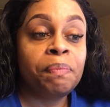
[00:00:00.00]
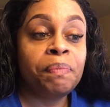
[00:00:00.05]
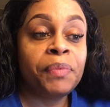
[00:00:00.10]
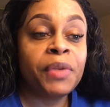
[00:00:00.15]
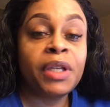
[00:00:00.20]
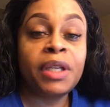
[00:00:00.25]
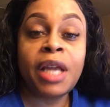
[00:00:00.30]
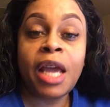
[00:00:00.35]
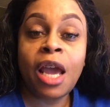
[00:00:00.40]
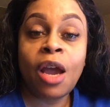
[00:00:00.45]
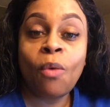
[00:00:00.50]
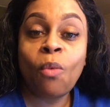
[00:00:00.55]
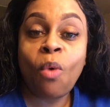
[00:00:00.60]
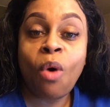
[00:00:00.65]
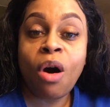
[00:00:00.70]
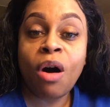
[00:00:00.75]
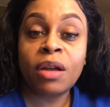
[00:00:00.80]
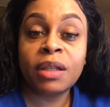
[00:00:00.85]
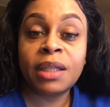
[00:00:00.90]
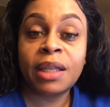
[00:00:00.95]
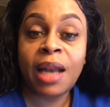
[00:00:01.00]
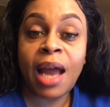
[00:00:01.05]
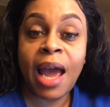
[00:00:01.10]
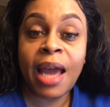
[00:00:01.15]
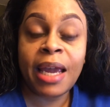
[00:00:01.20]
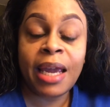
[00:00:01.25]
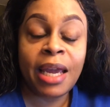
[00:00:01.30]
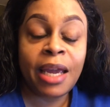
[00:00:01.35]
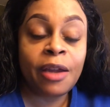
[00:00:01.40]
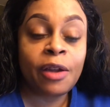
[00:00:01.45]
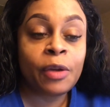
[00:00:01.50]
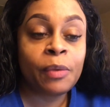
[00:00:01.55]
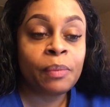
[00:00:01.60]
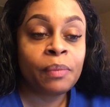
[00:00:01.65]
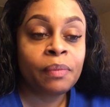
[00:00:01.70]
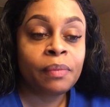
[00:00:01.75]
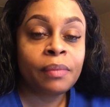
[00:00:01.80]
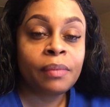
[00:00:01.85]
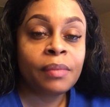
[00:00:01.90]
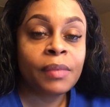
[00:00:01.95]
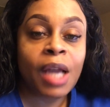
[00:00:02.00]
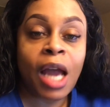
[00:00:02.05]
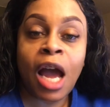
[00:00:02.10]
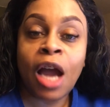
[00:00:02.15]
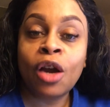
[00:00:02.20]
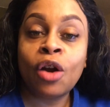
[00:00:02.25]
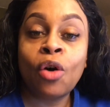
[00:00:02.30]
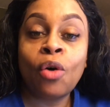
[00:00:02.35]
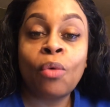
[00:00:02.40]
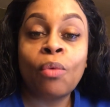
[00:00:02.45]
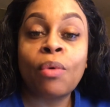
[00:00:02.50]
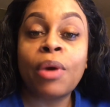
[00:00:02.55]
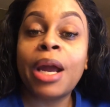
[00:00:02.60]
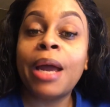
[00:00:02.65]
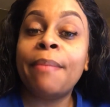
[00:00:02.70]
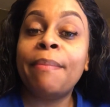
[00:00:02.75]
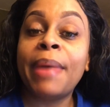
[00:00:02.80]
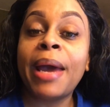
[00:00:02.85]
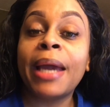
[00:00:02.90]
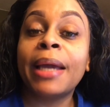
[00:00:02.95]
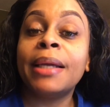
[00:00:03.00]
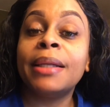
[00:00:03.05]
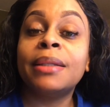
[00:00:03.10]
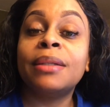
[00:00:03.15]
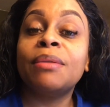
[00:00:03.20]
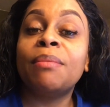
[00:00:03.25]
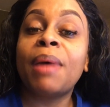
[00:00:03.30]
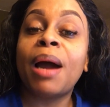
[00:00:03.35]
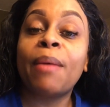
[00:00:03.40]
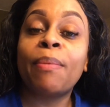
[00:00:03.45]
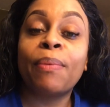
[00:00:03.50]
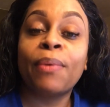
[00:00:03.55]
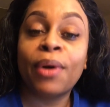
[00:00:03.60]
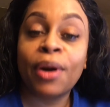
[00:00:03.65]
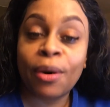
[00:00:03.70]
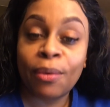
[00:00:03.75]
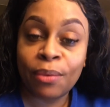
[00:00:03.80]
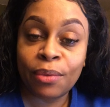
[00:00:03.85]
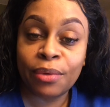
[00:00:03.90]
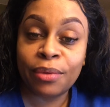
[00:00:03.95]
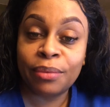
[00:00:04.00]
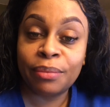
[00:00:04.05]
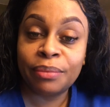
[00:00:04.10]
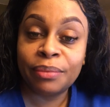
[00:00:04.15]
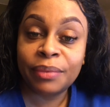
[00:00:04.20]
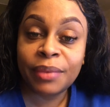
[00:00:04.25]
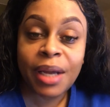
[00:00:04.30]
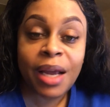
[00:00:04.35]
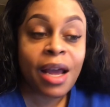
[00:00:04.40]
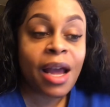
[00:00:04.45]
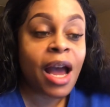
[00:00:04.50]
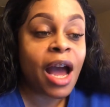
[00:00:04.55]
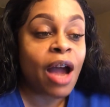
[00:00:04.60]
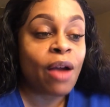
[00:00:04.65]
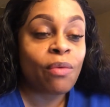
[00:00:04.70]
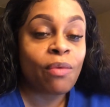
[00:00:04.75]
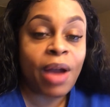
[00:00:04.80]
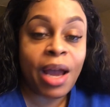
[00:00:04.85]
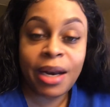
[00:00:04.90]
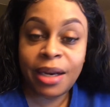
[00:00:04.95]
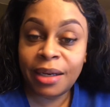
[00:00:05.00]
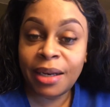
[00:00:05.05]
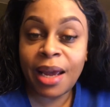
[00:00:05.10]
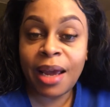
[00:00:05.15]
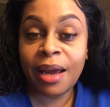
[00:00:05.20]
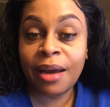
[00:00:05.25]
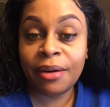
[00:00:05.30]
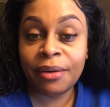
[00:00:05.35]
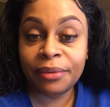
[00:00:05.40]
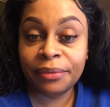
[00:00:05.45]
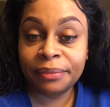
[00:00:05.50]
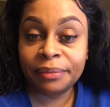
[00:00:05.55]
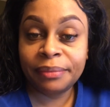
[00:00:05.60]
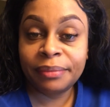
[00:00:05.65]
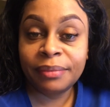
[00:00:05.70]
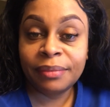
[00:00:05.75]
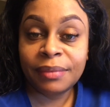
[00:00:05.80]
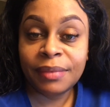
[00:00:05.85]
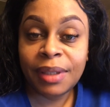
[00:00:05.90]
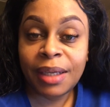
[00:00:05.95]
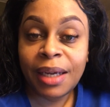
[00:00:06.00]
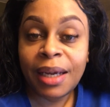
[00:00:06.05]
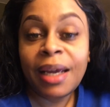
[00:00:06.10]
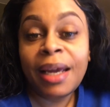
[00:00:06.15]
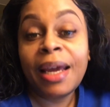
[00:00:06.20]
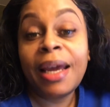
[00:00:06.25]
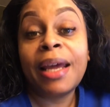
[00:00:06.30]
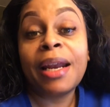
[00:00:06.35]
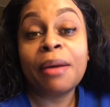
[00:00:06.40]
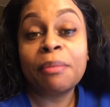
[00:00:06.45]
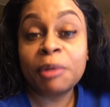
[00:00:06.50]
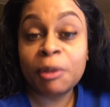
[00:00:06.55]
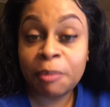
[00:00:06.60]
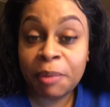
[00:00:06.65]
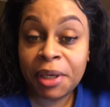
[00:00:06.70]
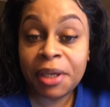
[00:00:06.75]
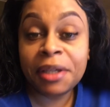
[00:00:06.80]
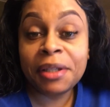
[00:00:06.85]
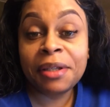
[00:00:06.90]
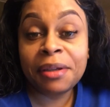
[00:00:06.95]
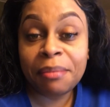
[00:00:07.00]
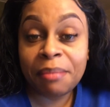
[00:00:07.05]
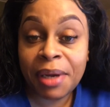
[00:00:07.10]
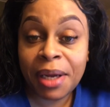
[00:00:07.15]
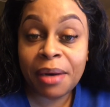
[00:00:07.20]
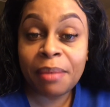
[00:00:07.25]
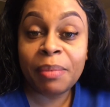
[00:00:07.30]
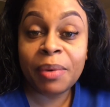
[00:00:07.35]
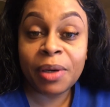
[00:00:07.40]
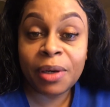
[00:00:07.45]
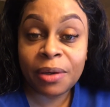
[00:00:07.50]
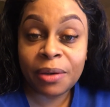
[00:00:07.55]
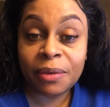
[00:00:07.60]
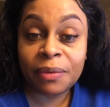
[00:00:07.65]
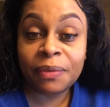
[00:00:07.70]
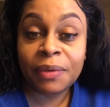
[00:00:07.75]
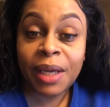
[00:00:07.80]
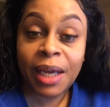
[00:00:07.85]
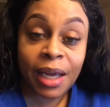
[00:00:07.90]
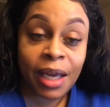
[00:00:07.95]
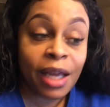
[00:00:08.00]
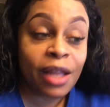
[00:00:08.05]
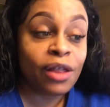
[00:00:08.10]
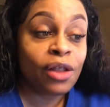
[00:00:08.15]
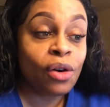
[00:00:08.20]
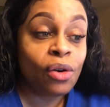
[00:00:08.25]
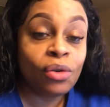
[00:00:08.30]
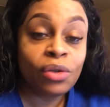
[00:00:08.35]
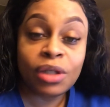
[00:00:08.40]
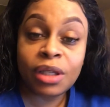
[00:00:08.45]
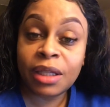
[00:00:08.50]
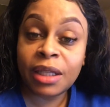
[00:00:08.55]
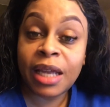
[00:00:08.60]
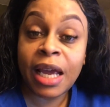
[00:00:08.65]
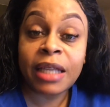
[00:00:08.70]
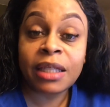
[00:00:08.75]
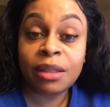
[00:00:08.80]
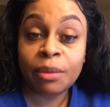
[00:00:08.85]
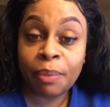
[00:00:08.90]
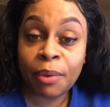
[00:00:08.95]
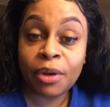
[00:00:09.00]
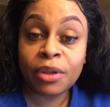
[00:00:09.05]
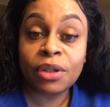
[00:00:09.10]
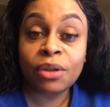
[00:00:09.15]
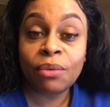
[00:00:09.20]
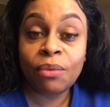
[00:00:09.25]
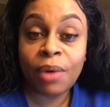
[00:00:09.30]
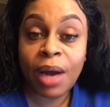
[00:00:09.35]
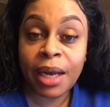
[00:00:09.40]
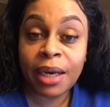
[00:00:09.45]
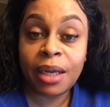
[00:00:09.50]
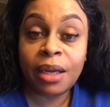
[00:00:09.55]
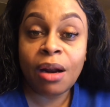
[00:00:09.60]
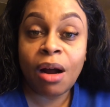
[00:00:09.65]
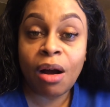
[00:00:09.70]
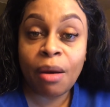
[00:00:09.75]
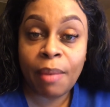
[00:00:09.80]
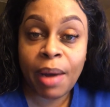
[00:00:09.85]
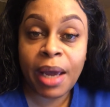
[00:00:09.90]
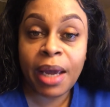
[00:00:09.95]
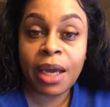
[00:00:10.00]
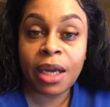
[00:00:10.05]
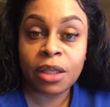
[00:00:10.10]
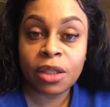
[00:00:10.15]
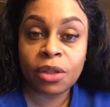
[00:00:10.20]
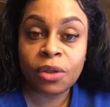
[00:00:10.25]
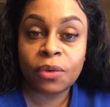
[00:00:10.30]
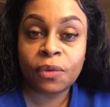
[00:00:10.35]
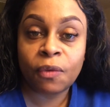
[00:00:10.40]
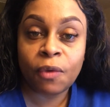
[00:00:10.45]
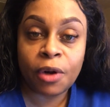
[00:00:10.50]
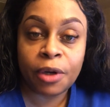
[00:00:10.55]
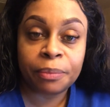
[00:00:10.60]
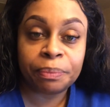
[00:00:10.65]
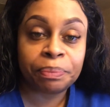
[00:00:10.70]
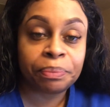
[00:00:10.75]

dead walls that I hit, I go right back into my prayer room. I write it down, and I'm speaking to the man above, and that's the person who I need all my answers from.